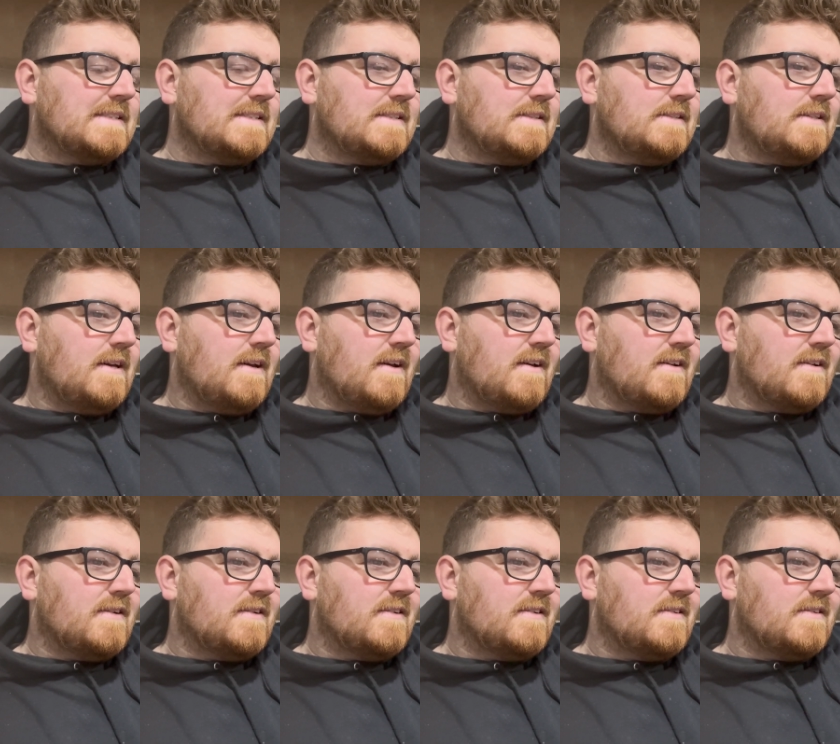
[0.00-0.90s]
Yeah.
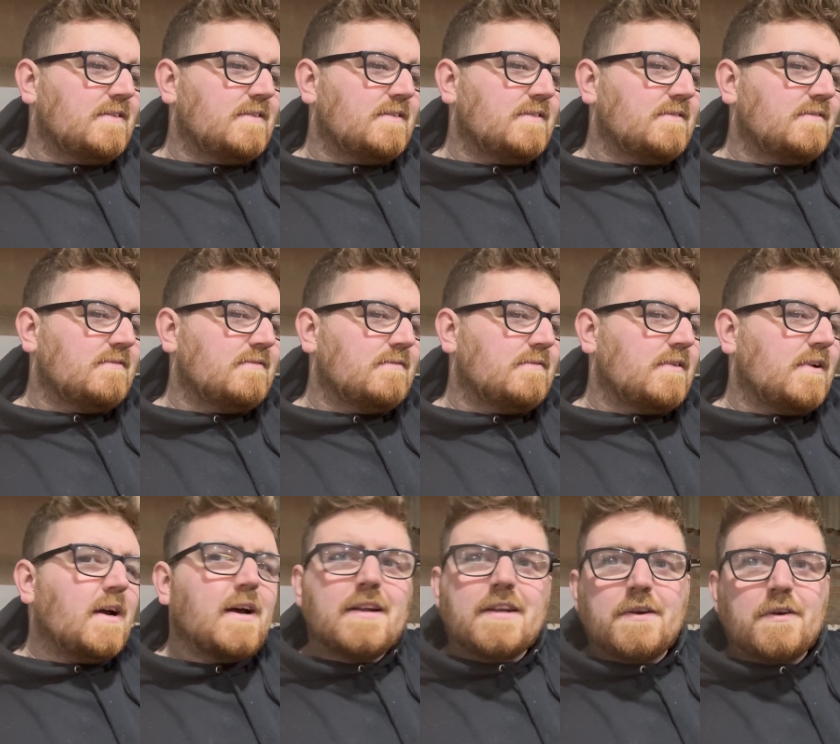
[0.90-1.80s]

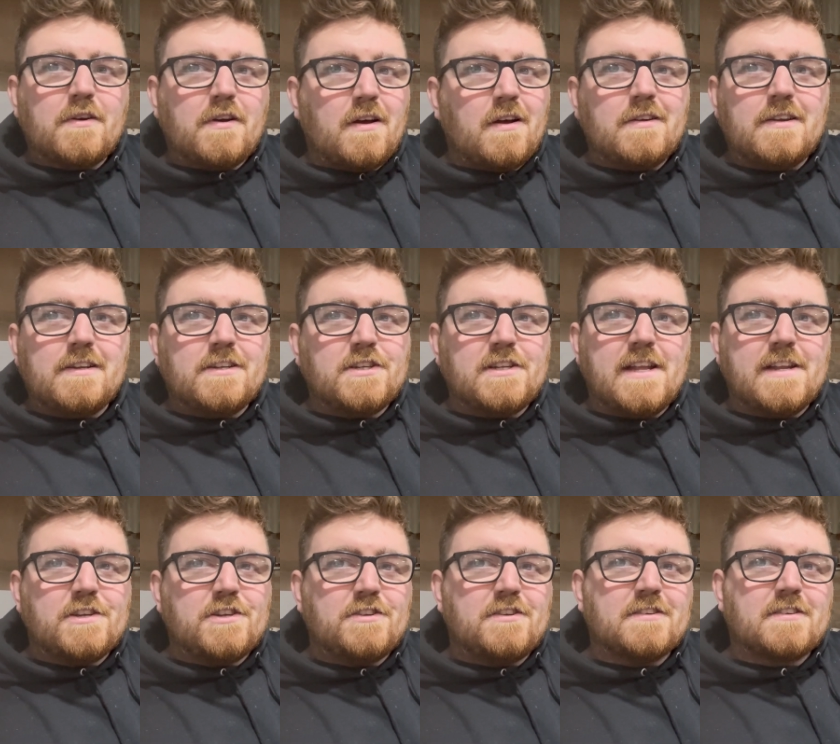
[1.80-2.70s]
I know I only
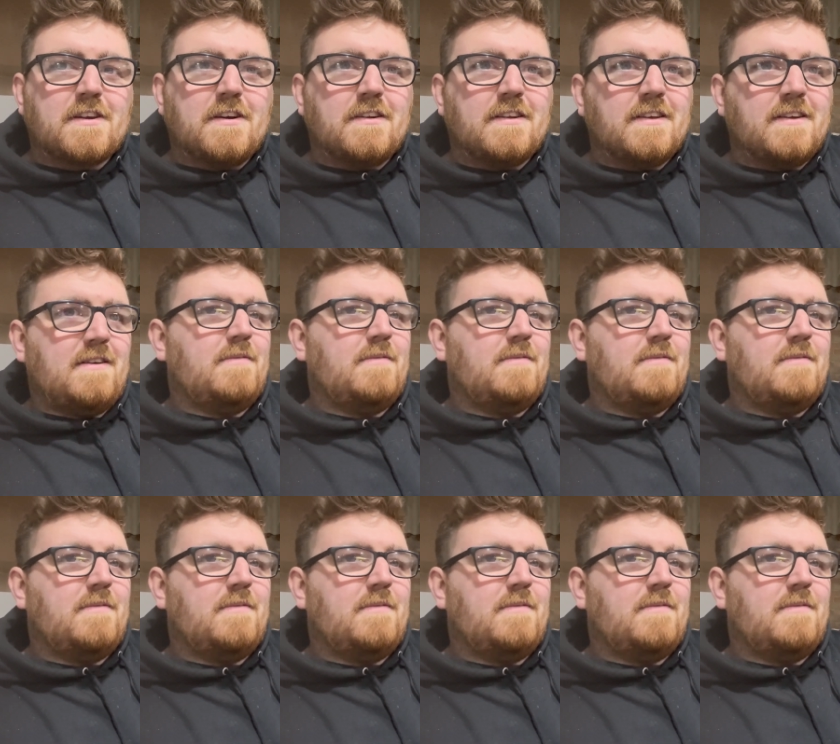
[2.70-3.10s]
literally just got it.